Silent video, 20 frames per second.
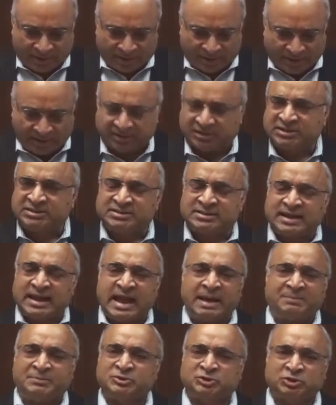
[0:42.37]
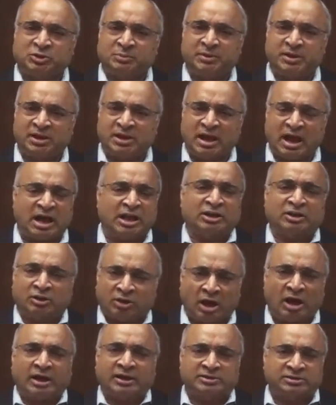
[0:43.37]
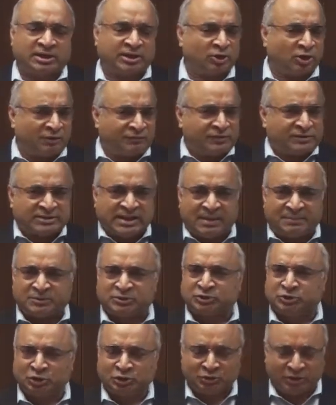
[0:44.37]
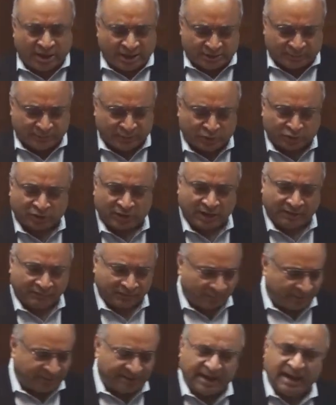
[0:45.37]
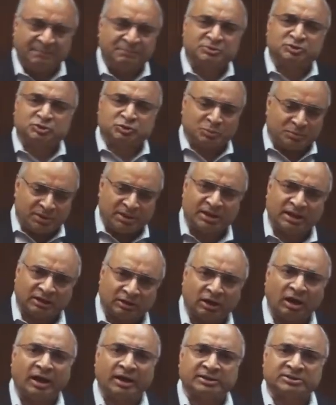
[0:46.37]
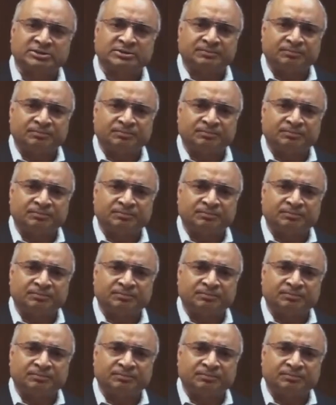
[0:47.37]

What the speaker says: And this happens to me a lot. I don't know if this happens to you guys when you travel, but it happens to me a lot.